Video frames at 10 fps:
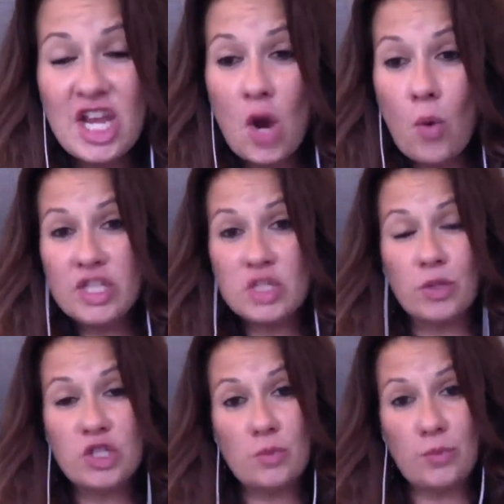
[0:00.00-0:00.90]

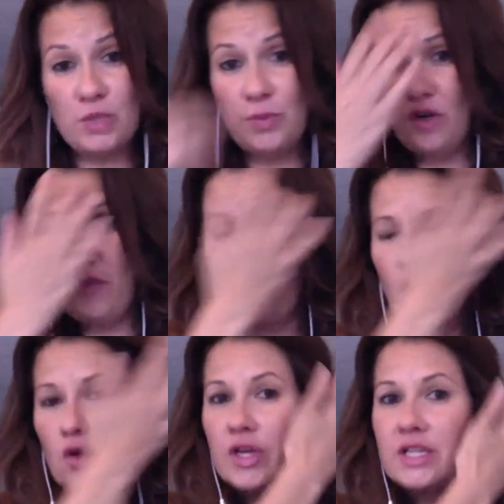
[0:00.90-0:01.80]
what's
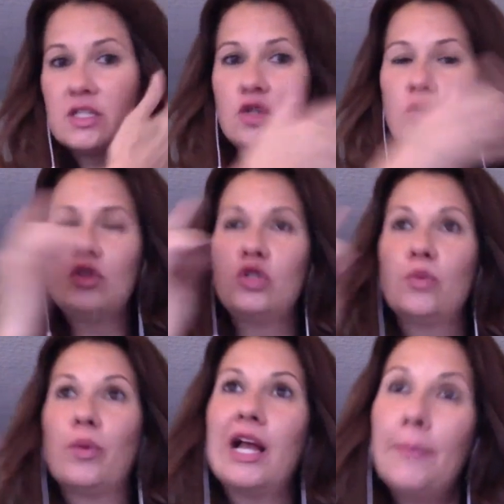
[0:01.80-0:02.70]
beautiful is to
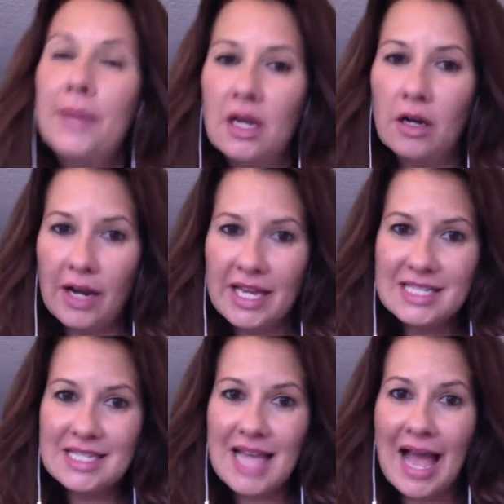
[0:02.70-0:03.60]
bring up here is
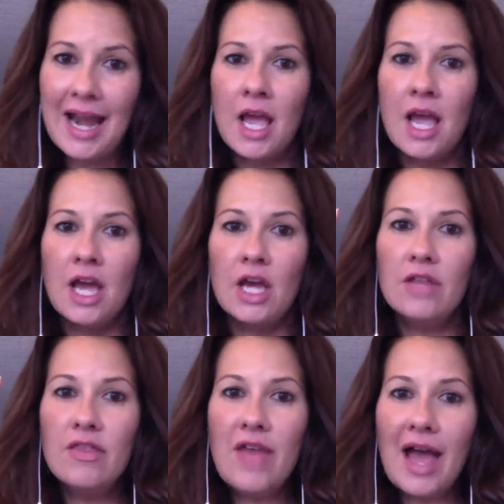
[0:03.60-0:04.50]
that
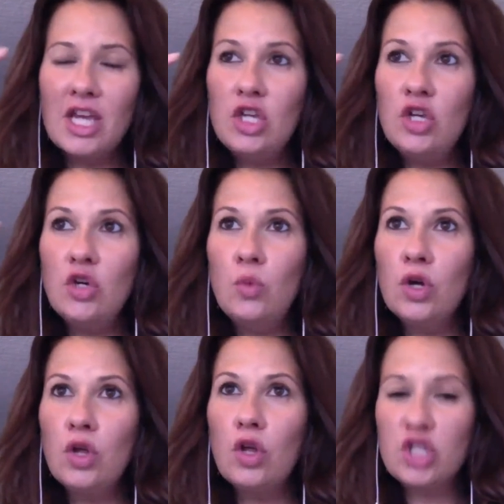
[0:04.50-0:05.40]
you
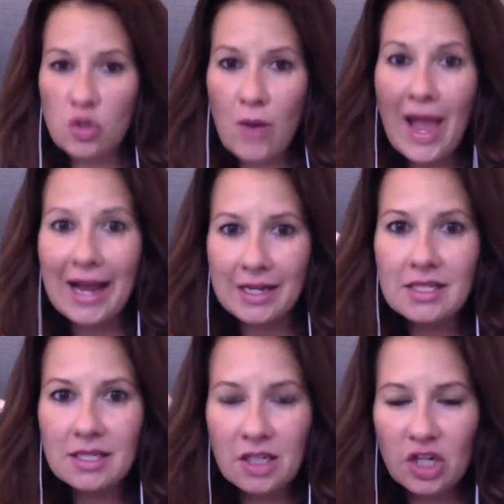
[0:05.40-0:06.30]
will
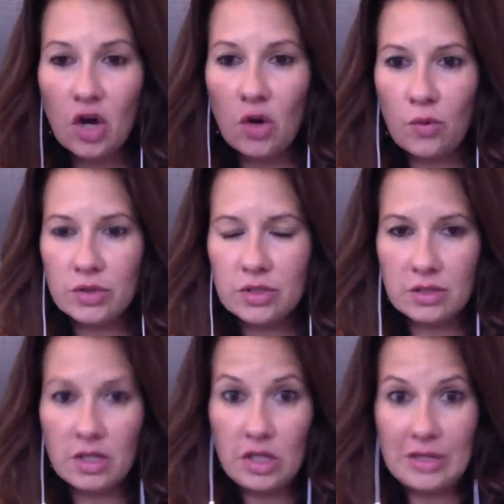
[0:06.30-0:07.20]
attract,
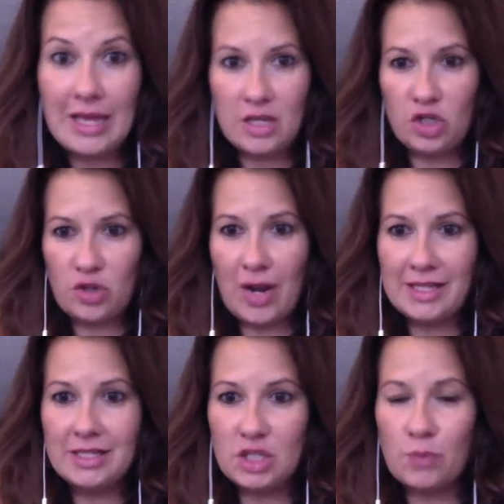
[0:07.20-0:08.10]
that you attracted
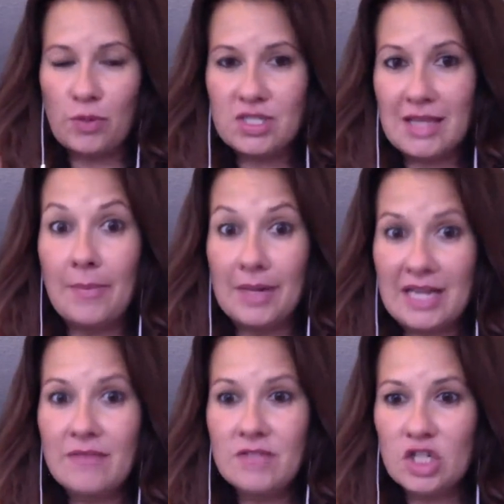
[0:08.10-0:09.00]
this person that
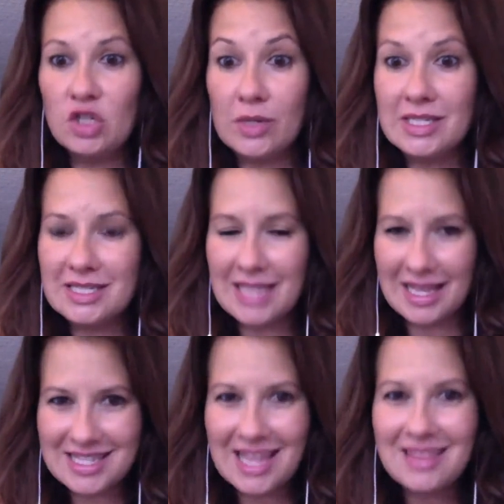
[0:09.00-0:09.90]
believed in you and
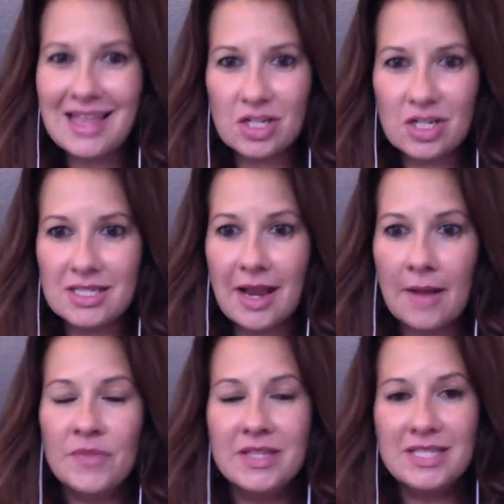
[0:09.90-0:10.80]
said that, just like
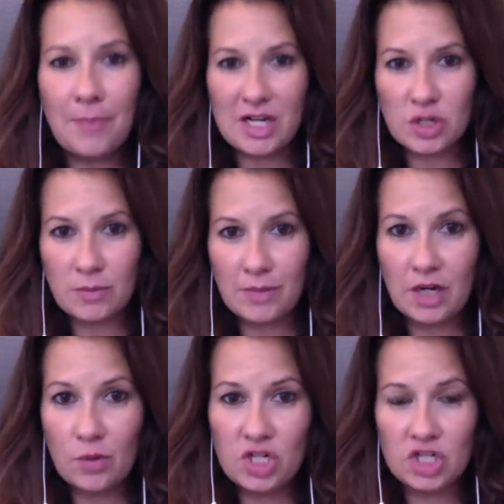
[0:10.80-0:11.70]
D. Patrick Miller,
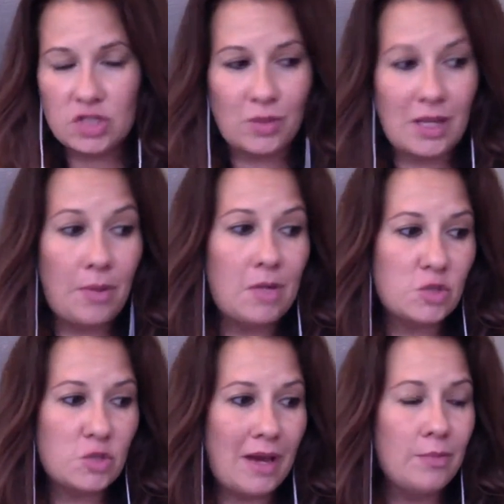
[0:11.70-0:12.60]
which is the one that published
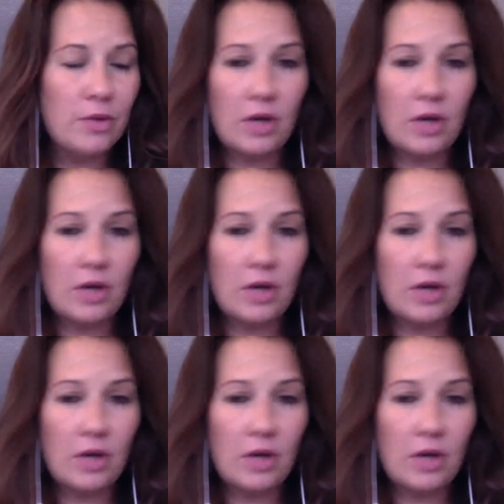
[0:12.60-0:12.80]
my book.